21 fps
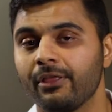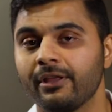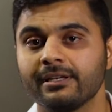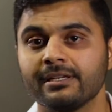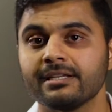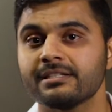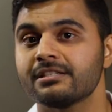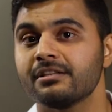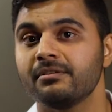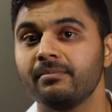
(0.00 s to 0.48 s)
that
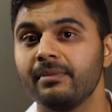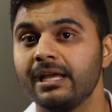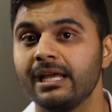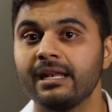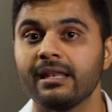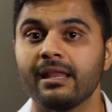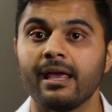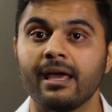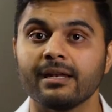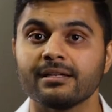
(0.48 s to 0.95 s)
doesn't
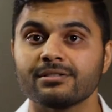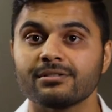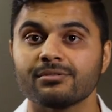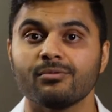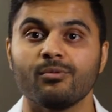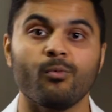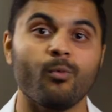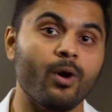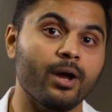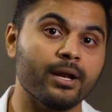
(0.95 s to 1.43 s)
mean that
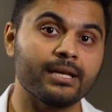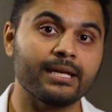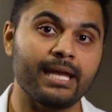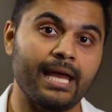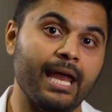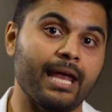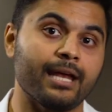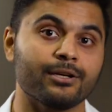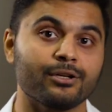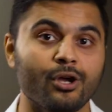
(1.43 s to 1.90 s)
one
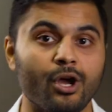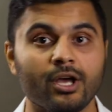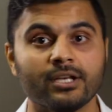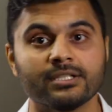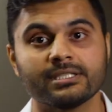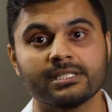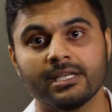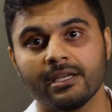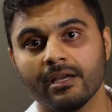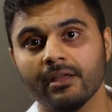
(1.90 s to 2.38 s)
can't
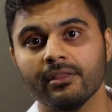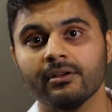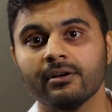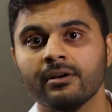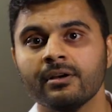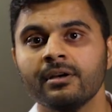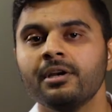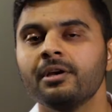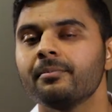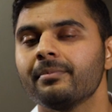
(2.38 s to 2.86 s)
cause the
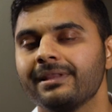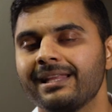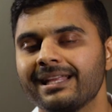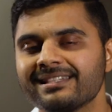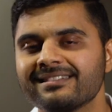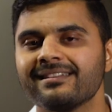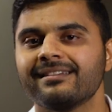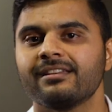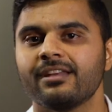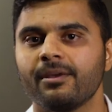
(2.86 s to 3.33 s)
other, but
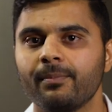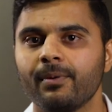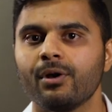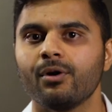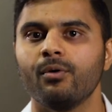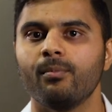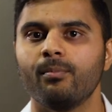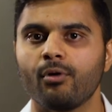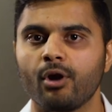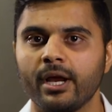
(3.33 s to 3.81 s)
that's the
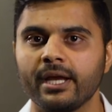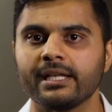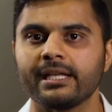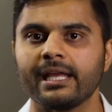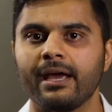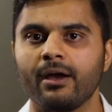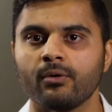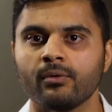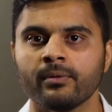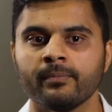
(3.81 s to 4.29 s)
typical
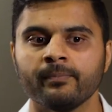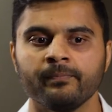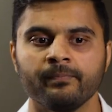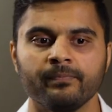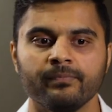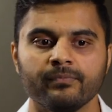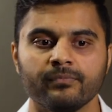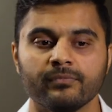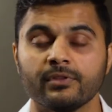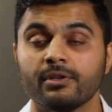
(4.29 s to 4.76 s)
breakdown.
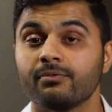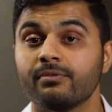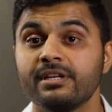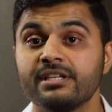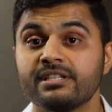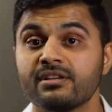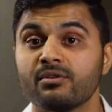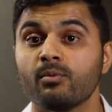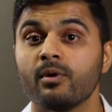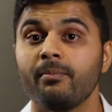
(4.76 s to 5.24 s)
The
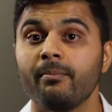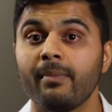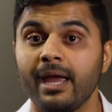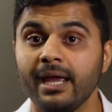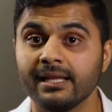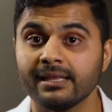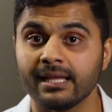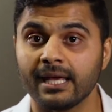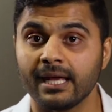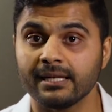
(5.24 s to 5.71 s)
reason we
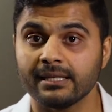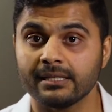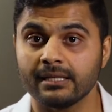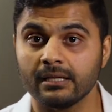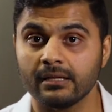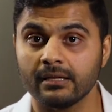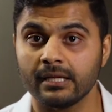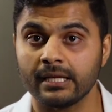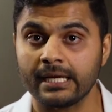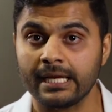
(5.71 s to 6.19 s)
make that
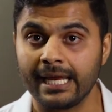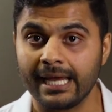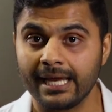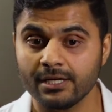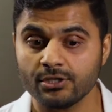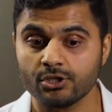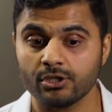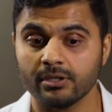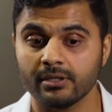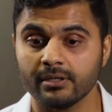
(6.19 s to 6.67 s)

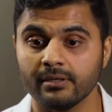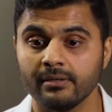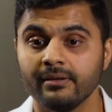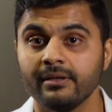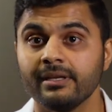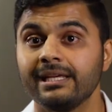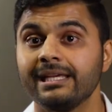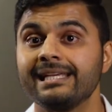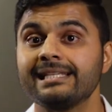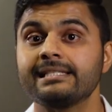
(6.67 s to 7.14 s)
delineation
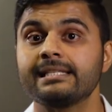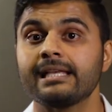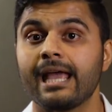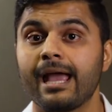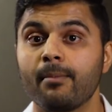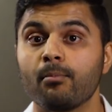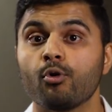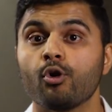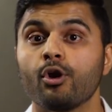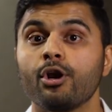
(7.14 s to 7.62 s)
is
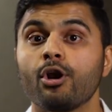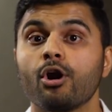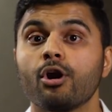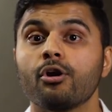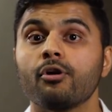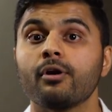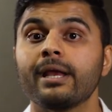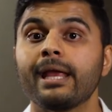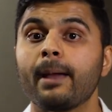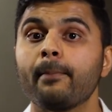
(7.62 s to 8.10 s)
hemorrhoid
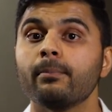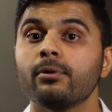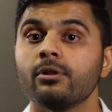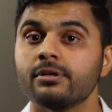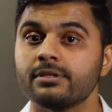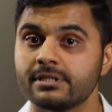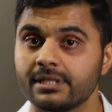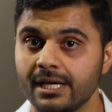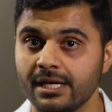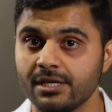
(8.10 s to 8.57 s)
artery
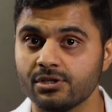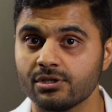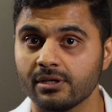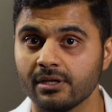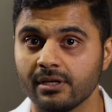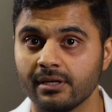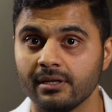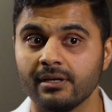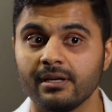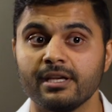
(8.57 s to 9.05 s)

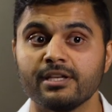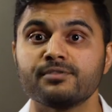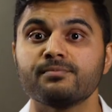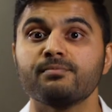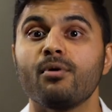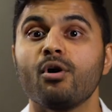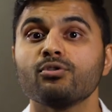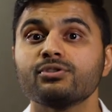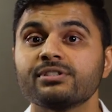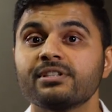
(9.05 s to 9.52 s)
embolization is
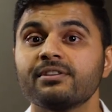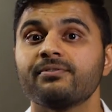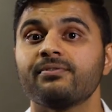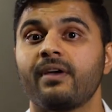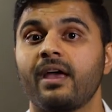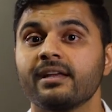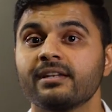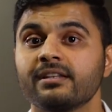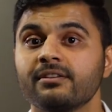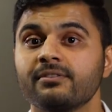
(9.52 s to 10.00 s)
most
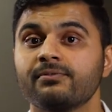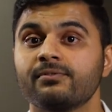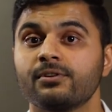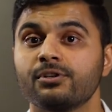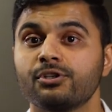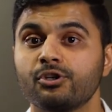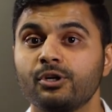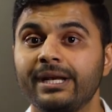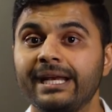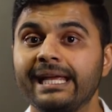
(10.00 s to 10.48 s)
effective for
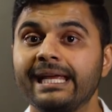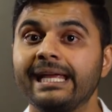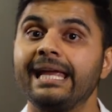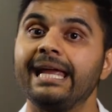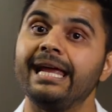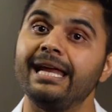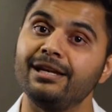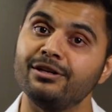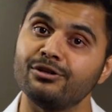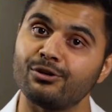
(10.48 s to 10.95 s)
treating
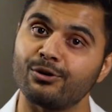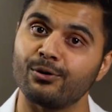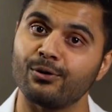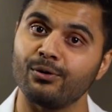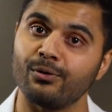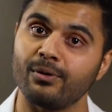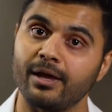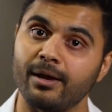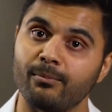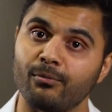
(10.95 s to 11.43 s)

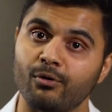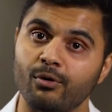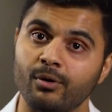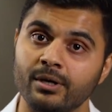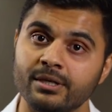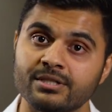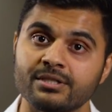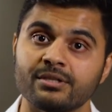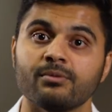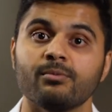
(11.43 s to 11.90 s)
internal
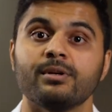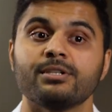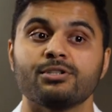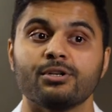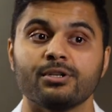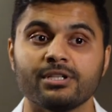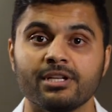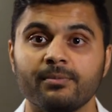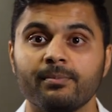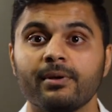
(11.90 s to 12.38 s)
hemorrhoids, which
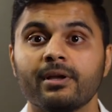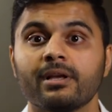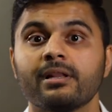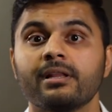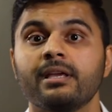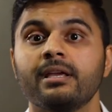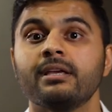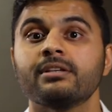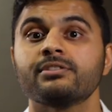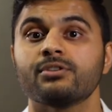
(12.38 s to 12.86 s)
are
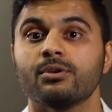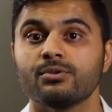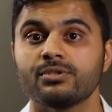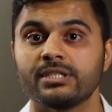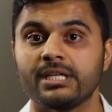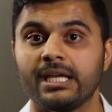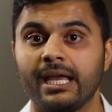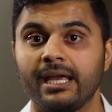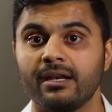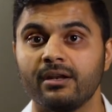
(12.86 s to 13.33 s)
typically
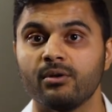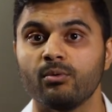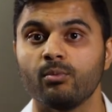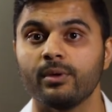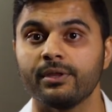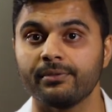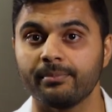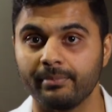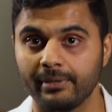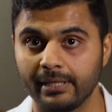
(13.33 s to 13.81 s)
associated
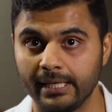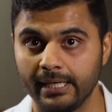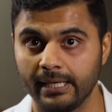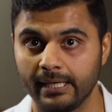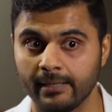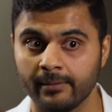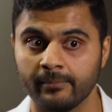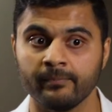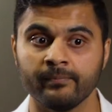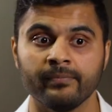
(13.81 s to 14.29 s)
with
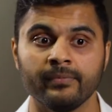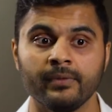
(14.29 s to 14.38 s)
bleeding.